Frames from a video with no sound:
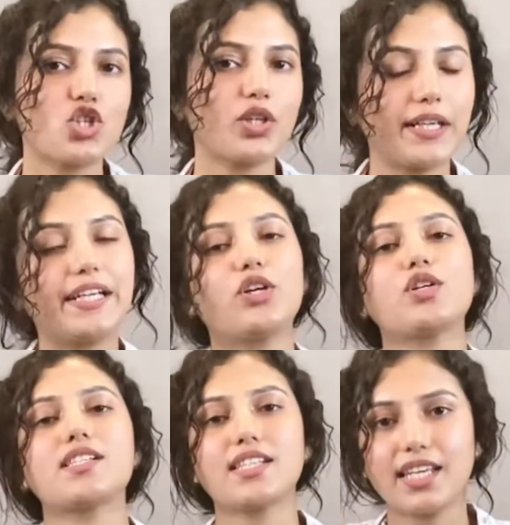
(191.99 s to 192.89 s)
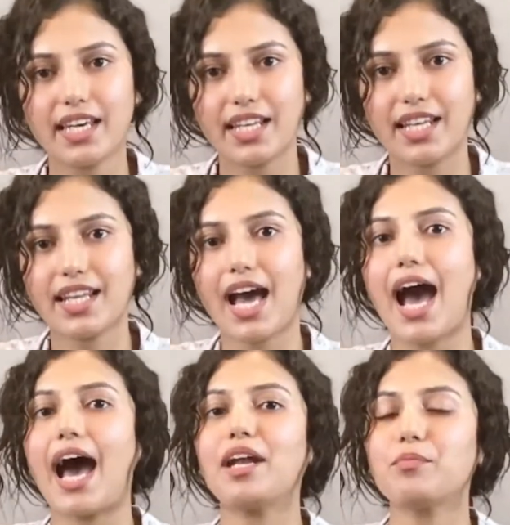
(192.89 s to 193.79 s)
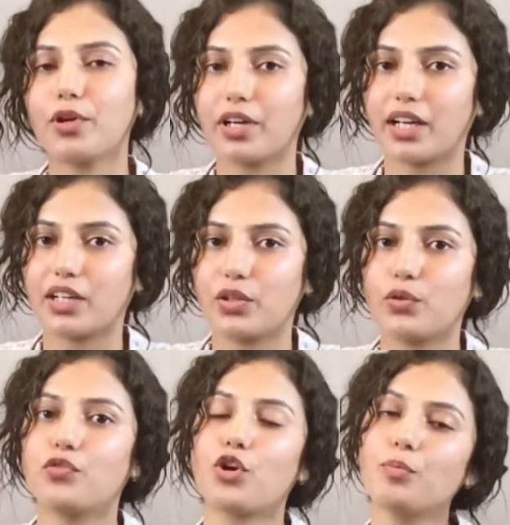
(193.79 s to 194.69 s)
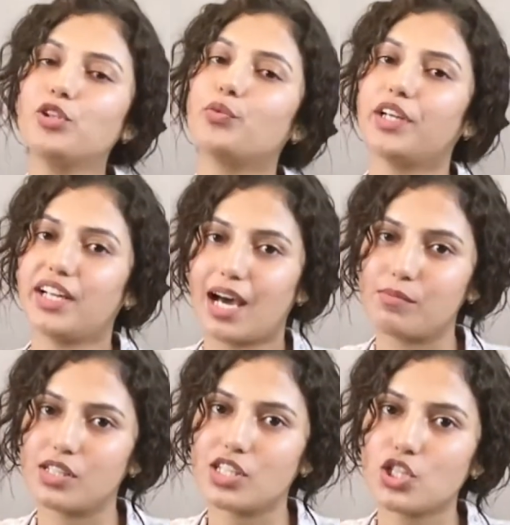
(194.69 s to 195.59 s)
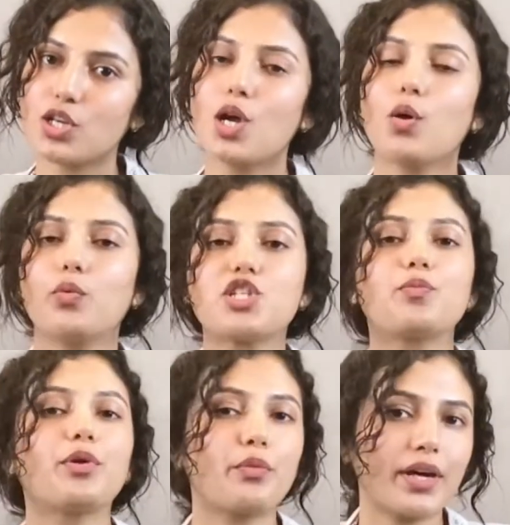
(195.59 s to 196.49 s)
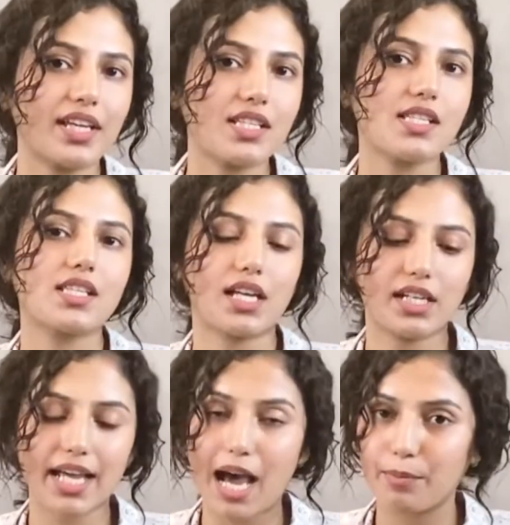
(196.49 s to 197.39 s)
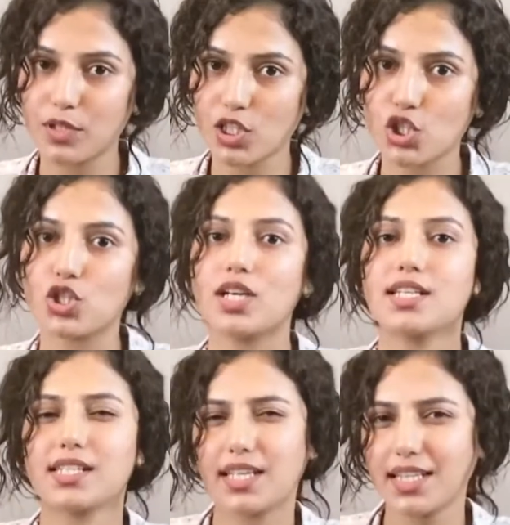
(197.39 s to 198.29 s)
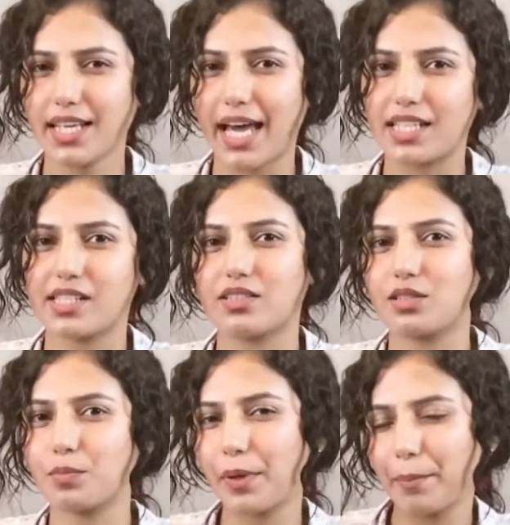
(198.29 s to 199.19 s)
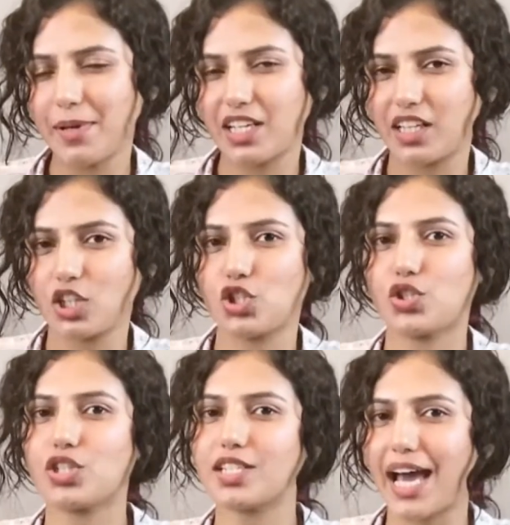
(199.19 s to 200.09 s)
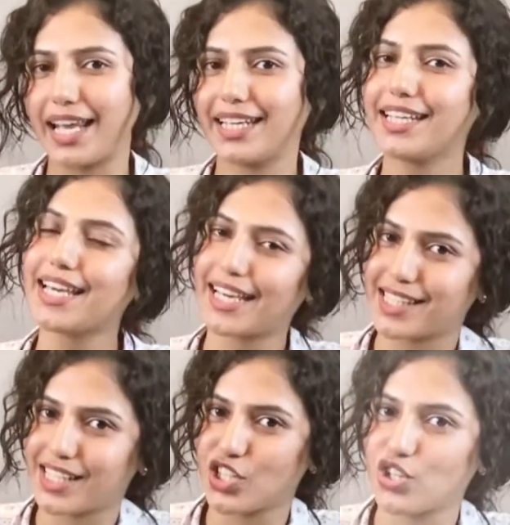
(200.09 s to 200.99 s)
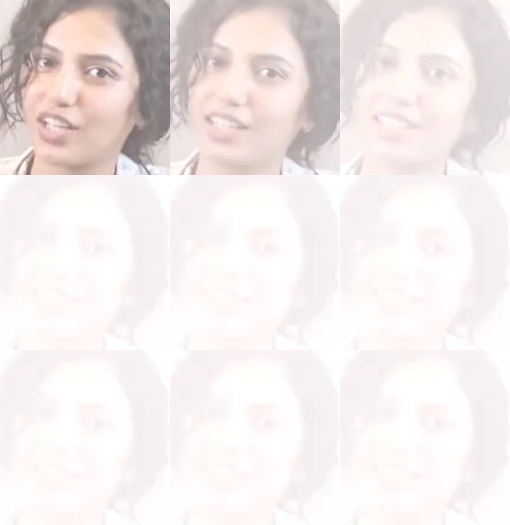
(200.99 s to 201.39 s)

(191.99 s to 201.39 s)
shield your skin and protect you from UV damage, which prevents sun damage, skin cancer, pigmentation, tanning, etc.